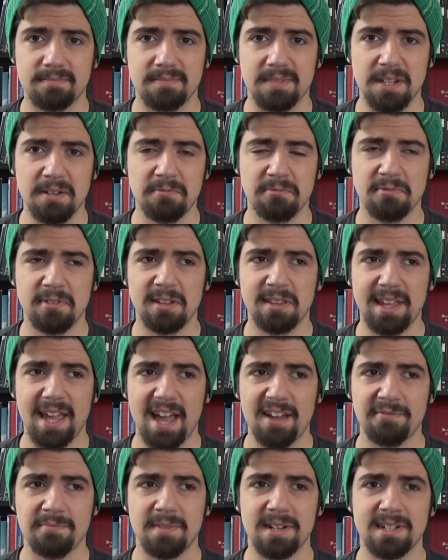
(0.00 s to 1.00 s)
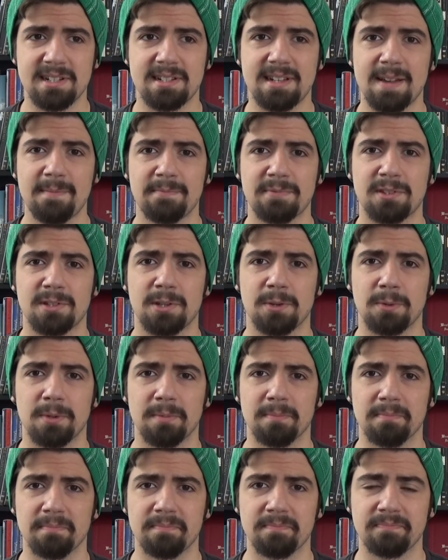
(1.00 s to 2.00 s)
didn't really have much depth to
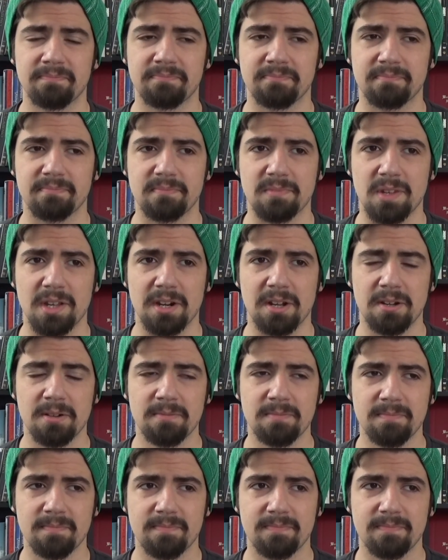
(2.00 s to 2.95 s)
him, you know?